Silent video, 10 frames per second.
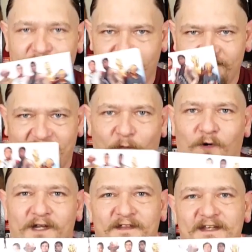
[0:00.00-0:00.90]
And the reason I
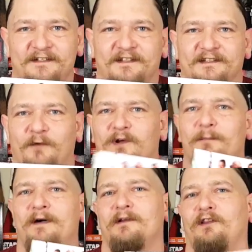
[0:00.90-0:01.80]
wanted these is because I want
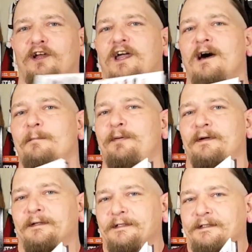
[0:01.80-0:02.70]
to be able to look up